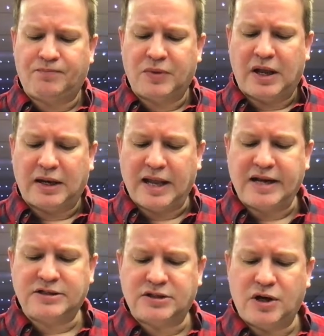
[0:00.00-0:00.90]
Let
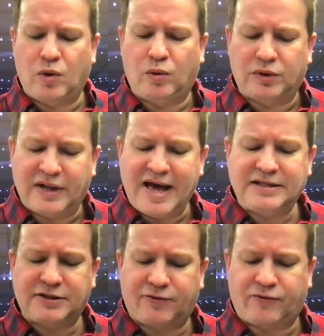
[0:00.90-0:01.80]
us know less